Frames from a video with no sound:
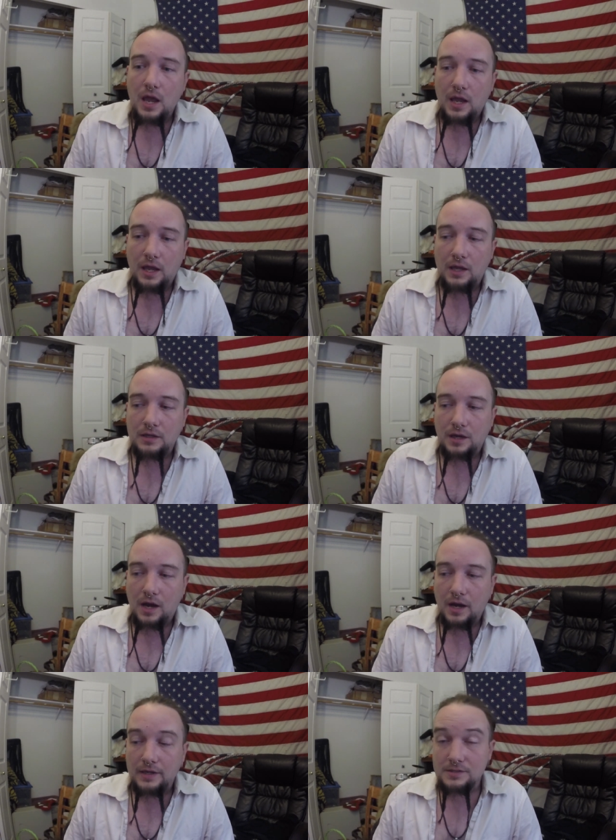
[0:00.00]
and
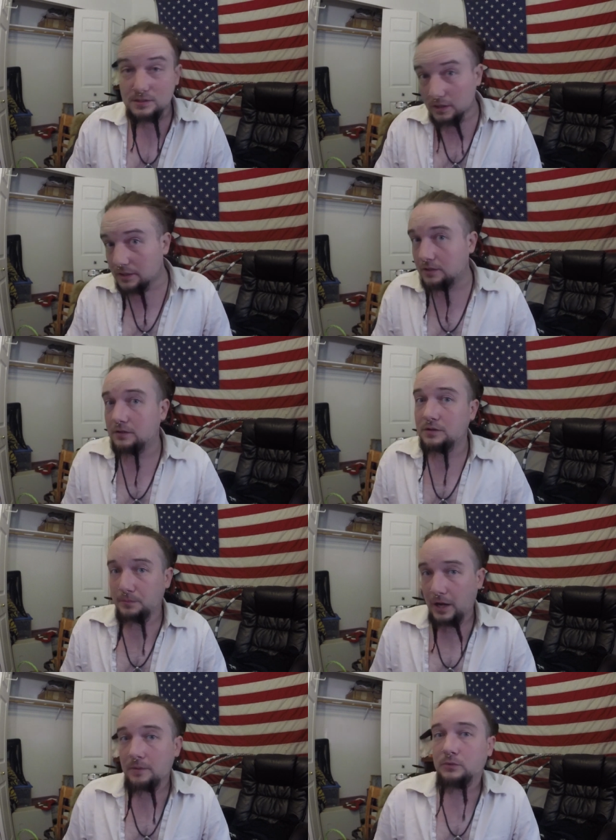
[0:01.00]
I studied the
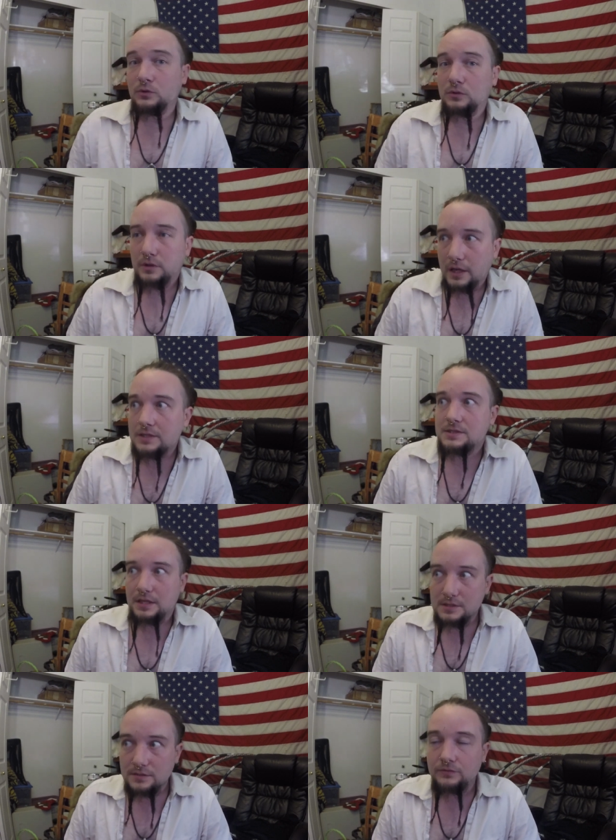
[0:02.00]
Bible
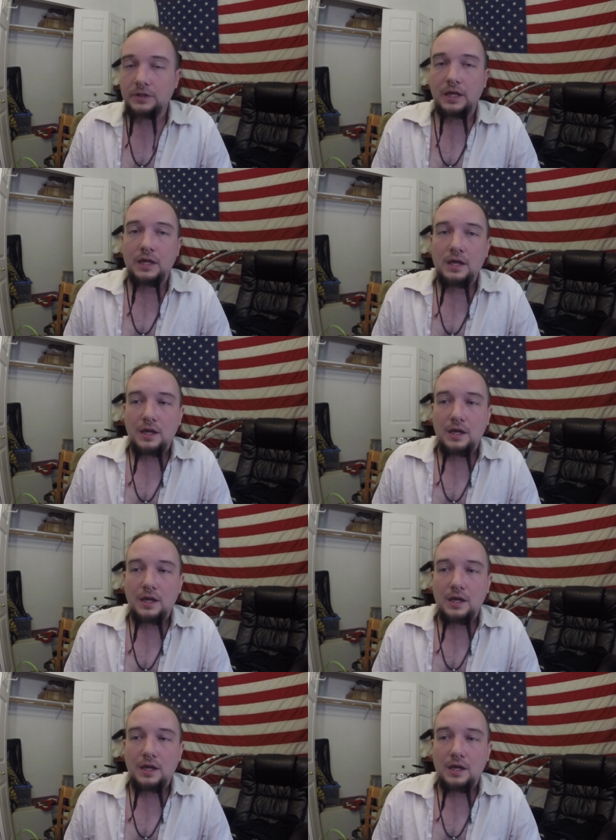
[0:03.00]
extensively.